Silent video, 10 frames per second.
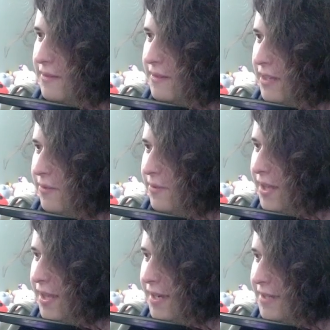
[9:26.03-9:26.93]
I don't
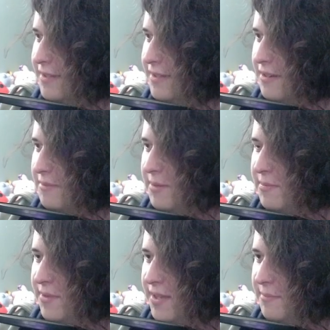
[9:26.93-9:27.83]
really like sending it to people
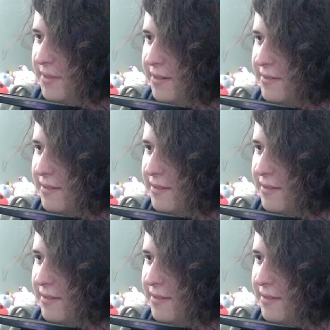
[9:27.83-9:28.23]
without mics.